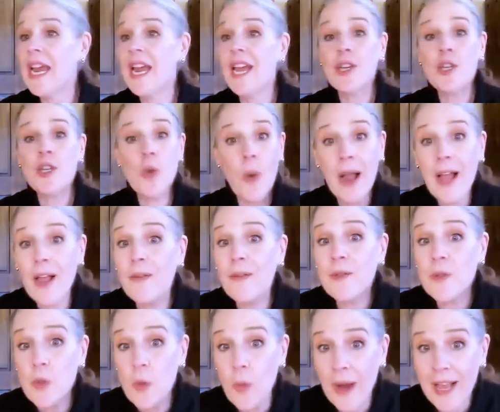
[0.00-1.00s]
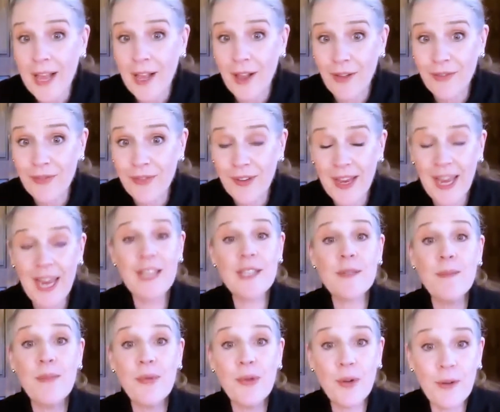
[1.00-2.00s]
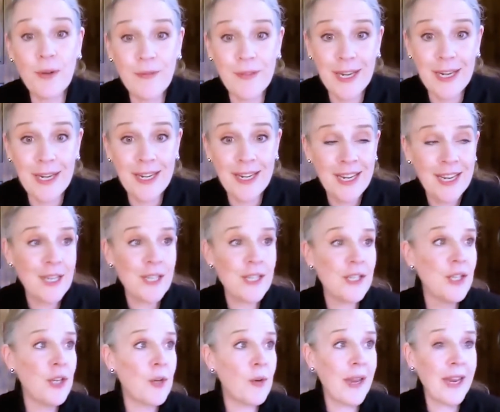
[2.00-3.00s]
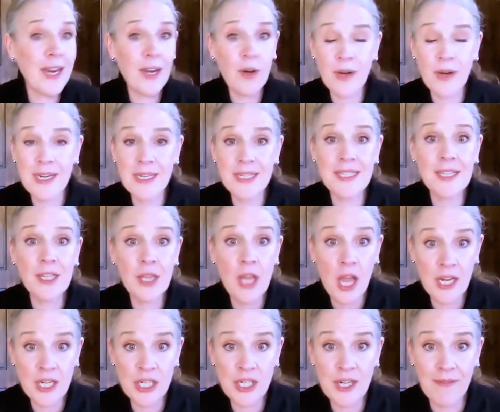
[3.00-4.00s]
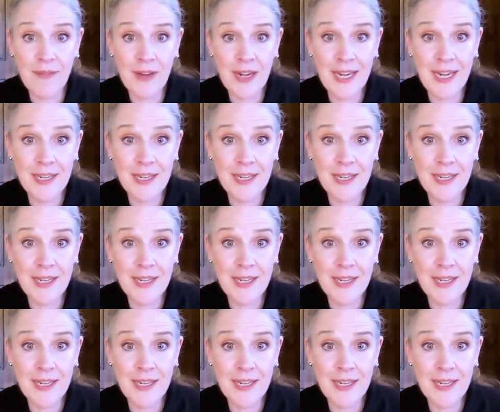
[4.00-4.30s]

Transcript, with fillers: twelve twelve has proven to increase longevity.